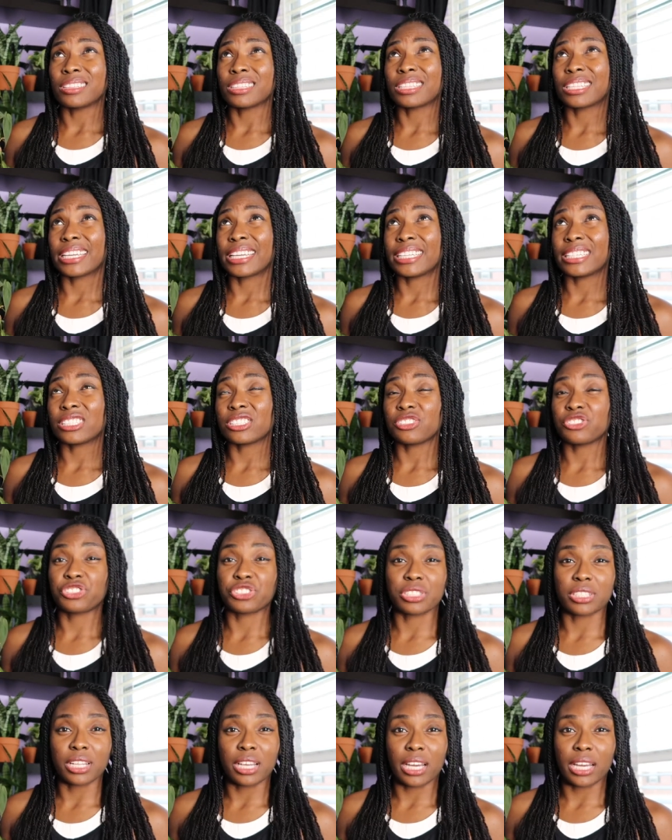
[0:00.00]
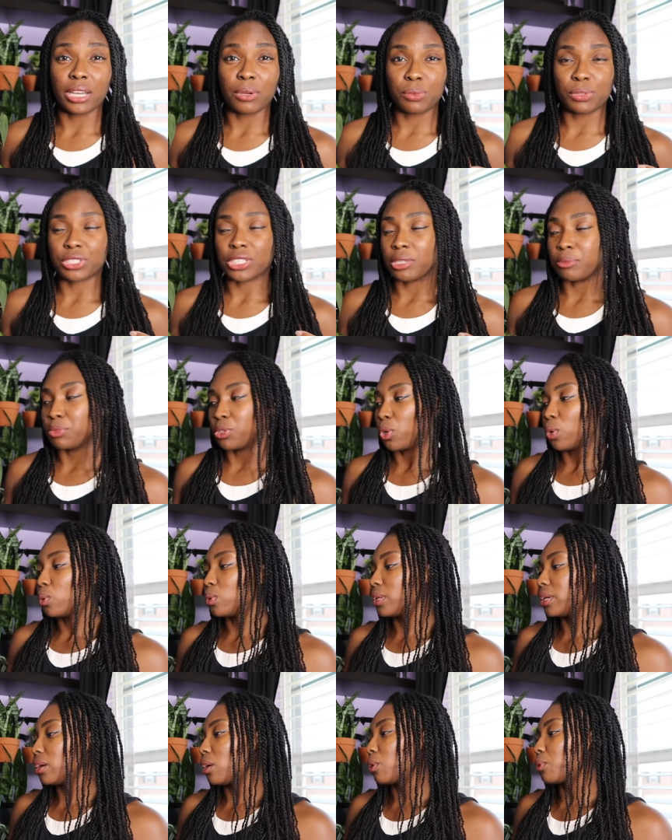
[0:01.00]
late July, which I'm
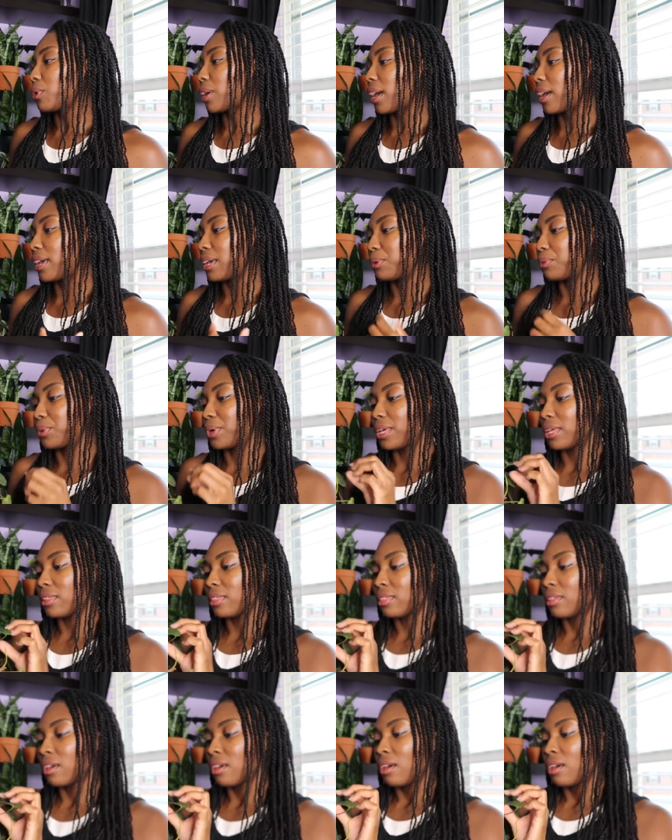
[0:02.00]
totally okay with.